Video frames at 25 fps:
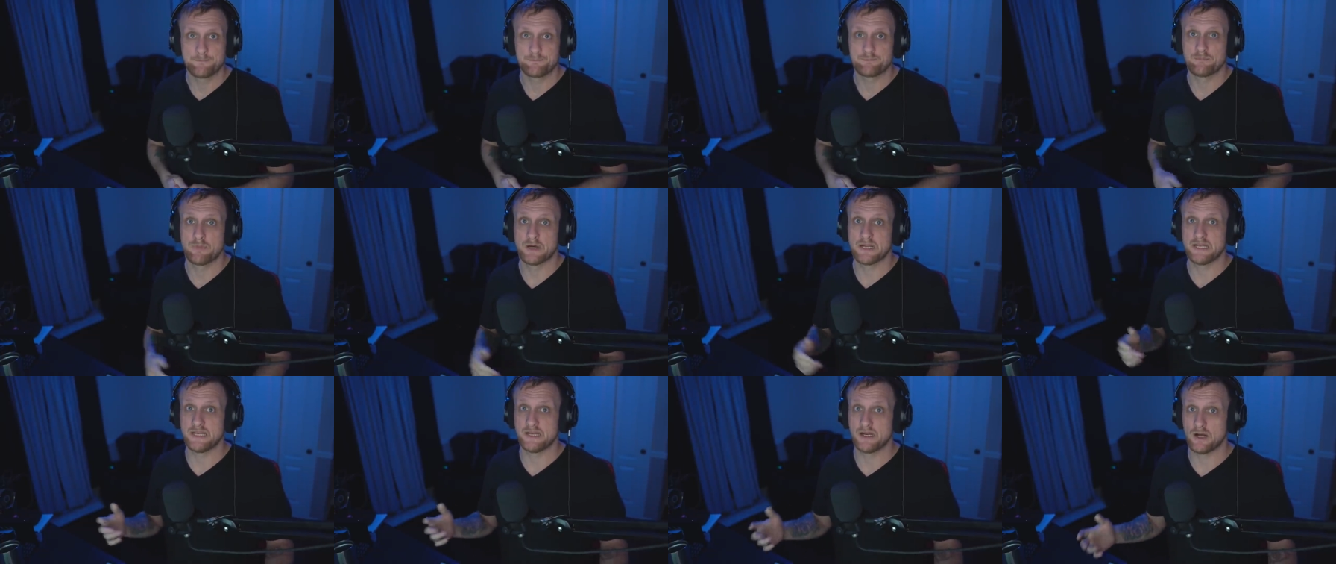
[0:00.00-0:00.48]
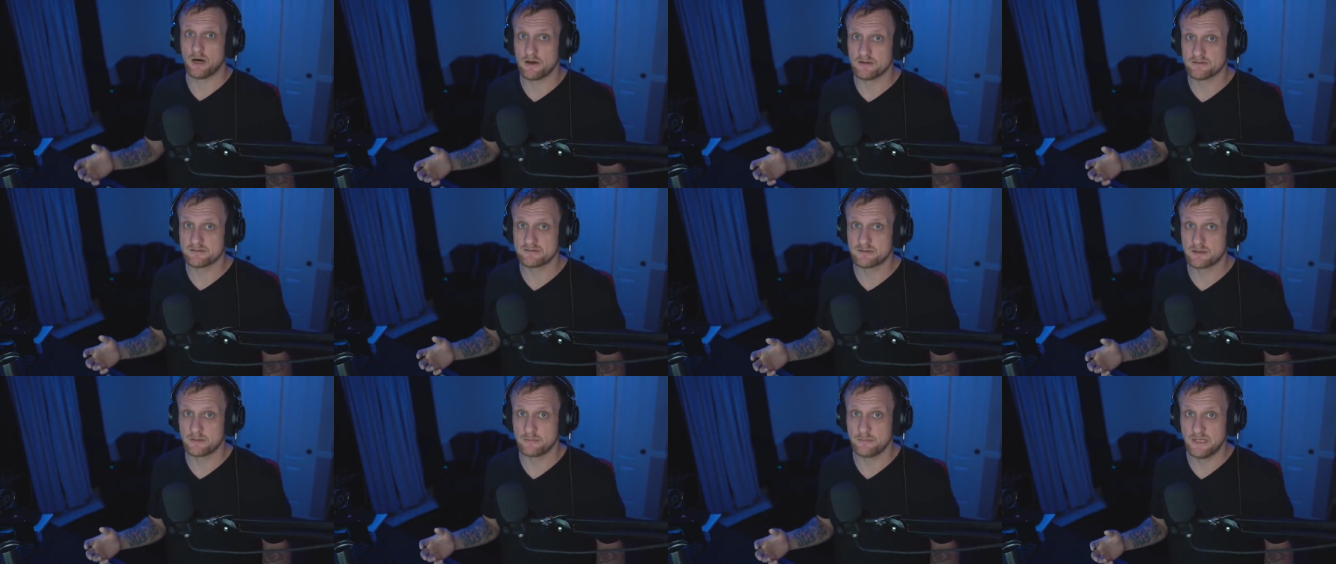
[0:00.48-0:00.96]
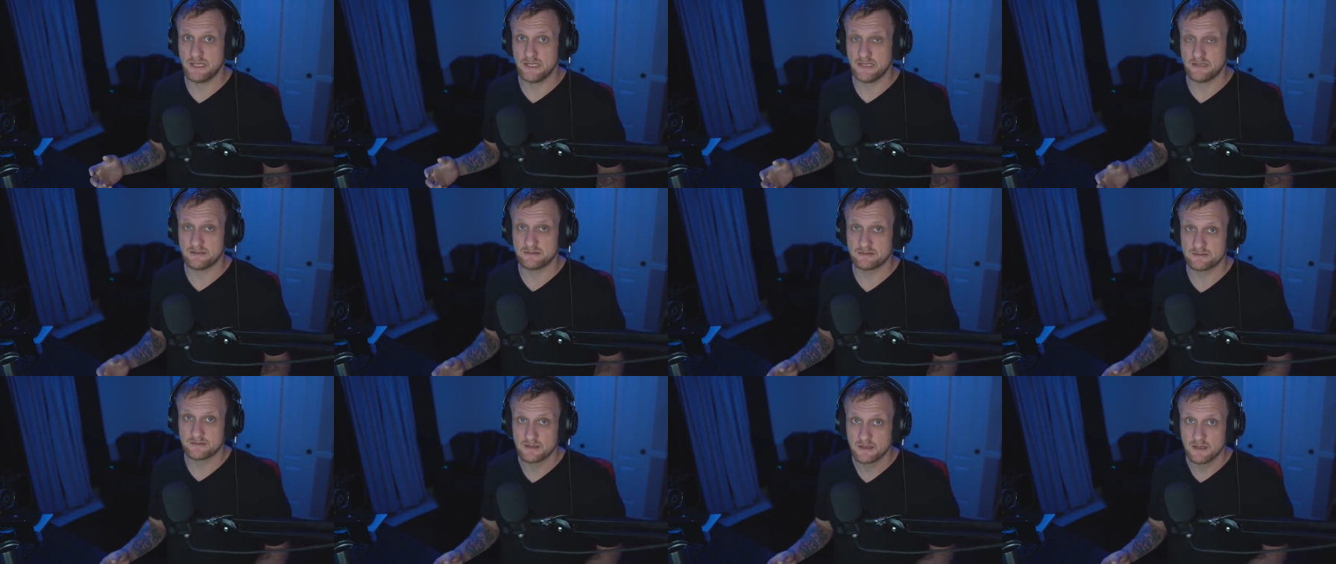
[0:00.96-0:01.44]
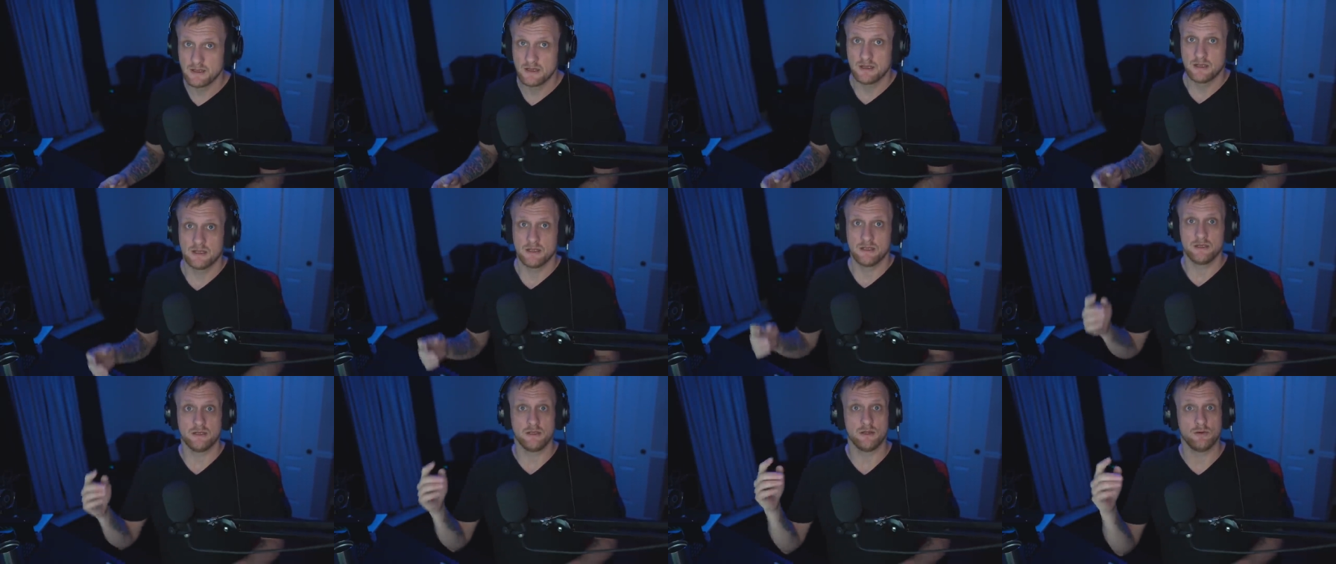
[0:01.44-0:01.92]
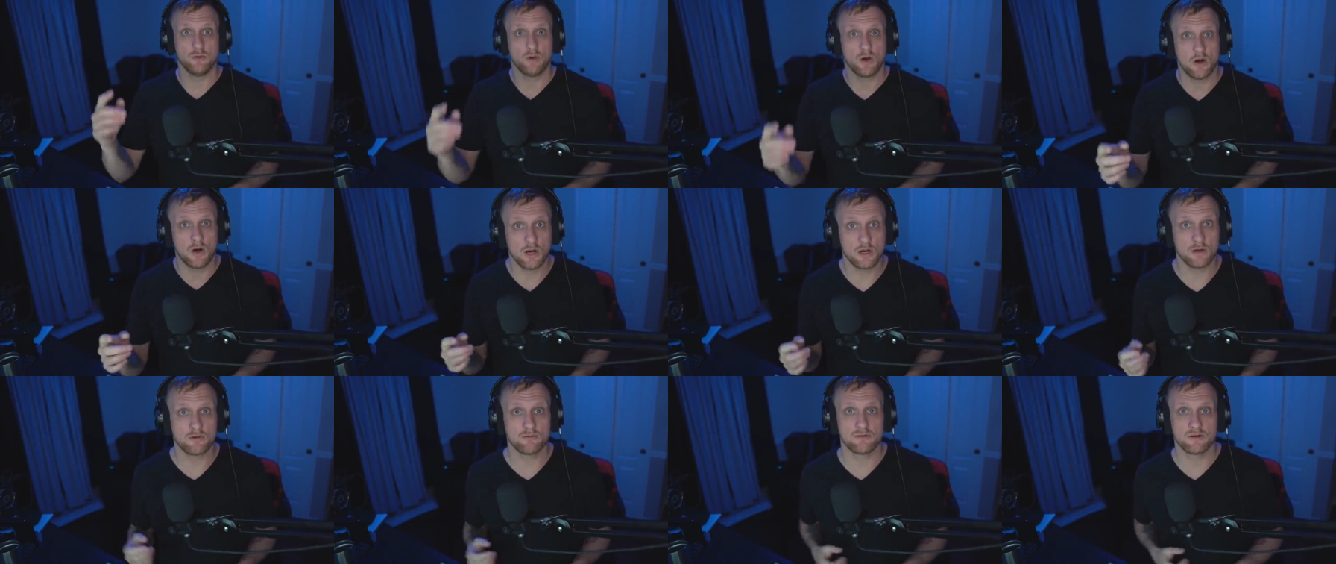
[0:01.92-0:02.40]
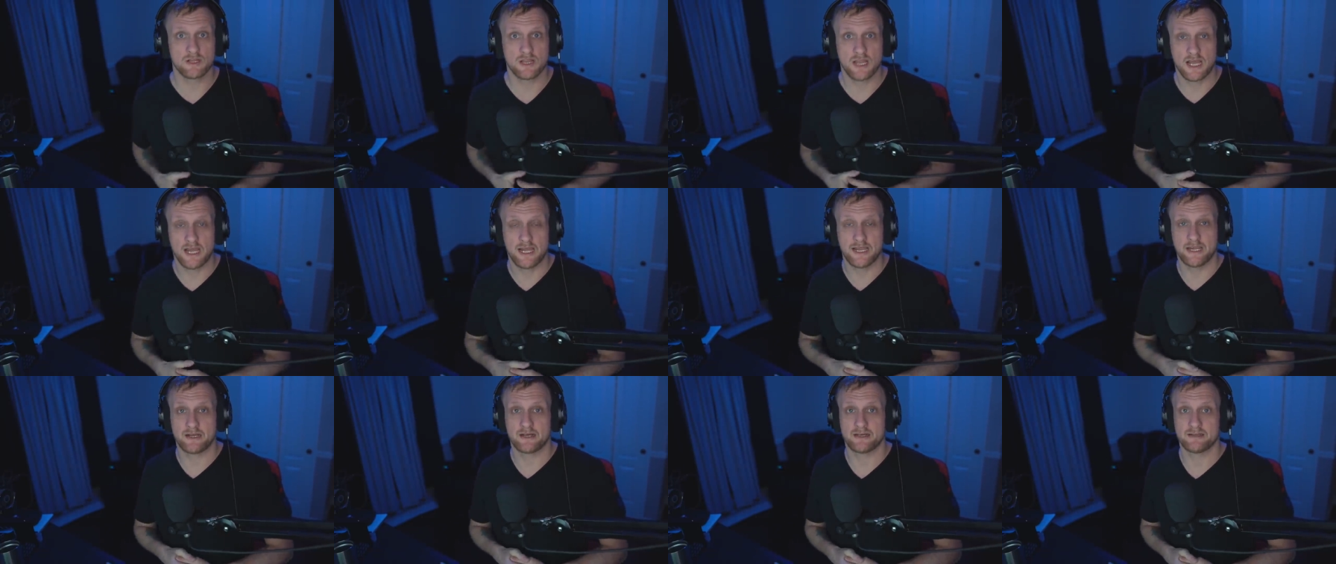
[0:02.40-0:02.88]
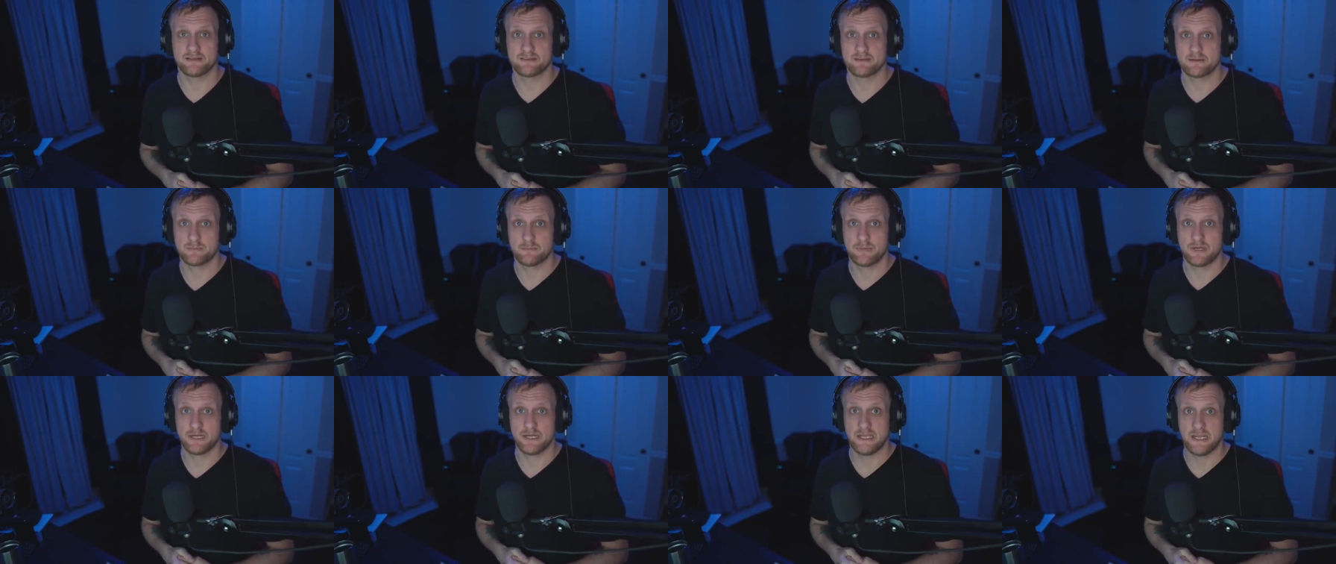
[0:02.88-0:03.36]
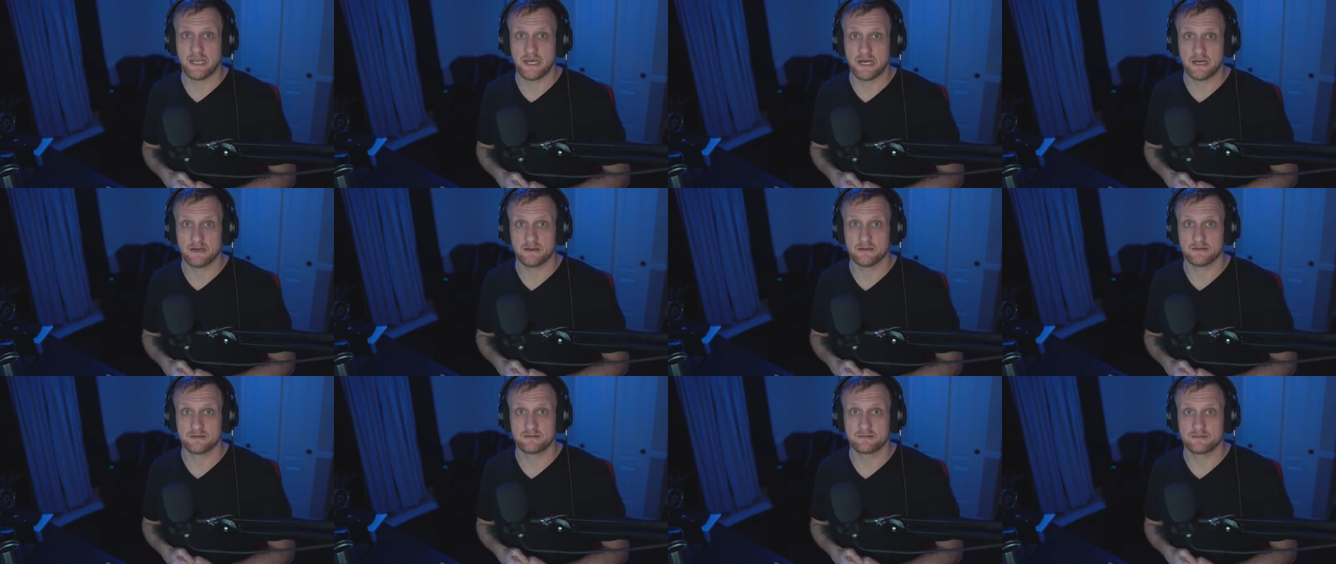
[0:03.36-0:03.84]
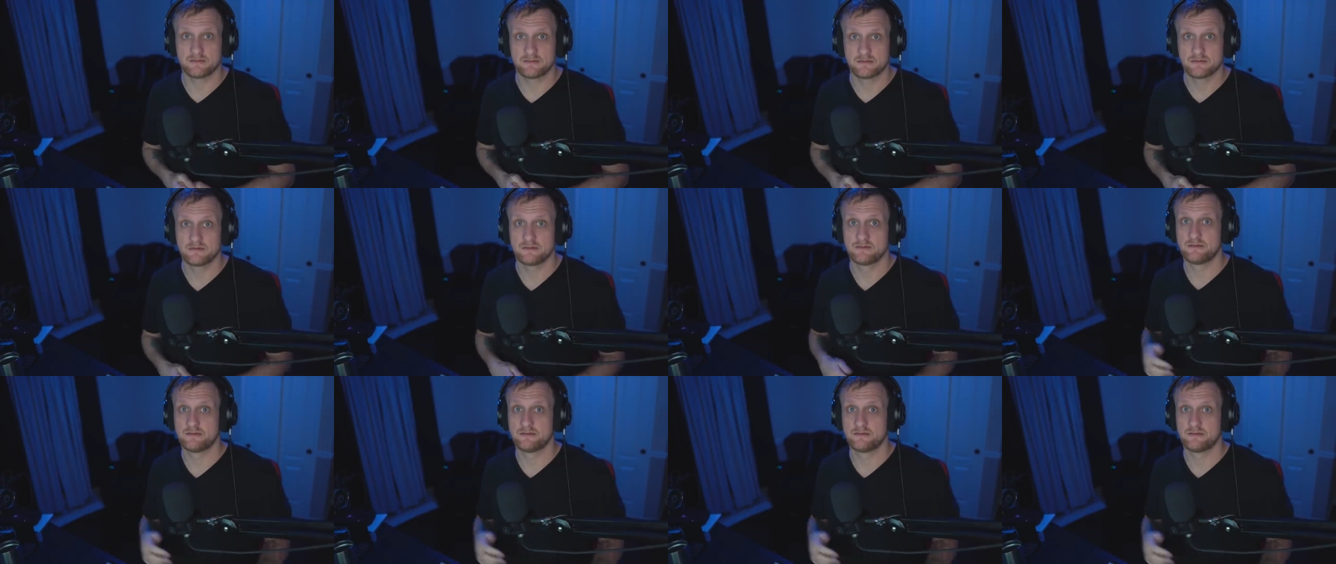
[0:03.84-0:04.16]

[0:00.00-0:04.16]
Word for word: but it also means you aren't relying on somebody else